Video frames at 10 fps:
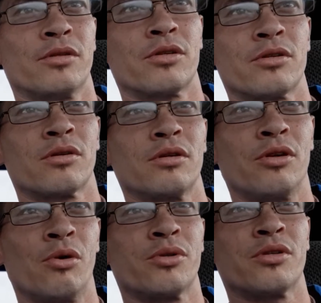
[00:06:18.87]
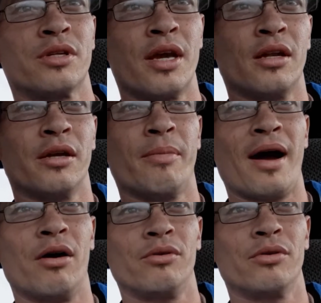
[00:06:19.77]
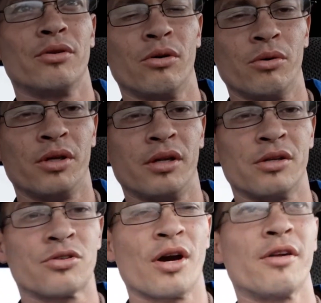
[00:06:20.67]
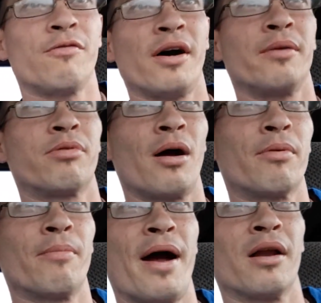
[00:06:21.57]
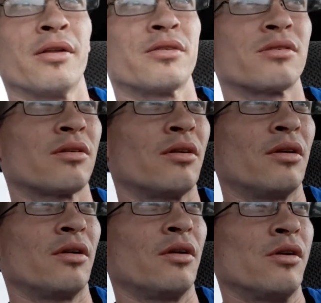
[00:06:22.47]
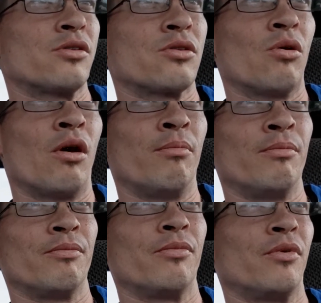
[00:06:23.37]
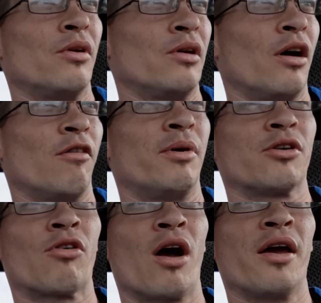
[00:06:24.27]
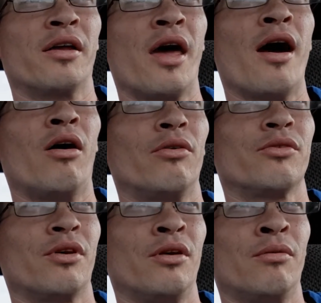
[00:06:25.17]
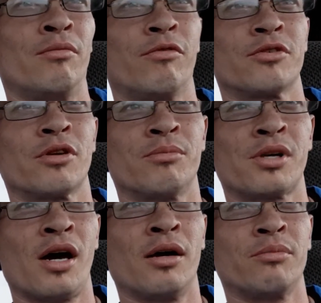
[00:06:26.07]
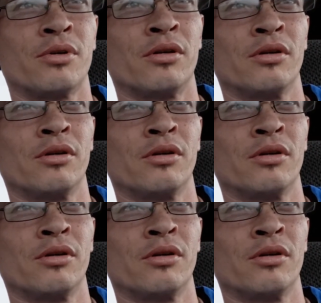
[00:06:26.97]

it's just you know it's a daily bout to try to find proper balance. So I'm, I've been crying out to Him for some time to,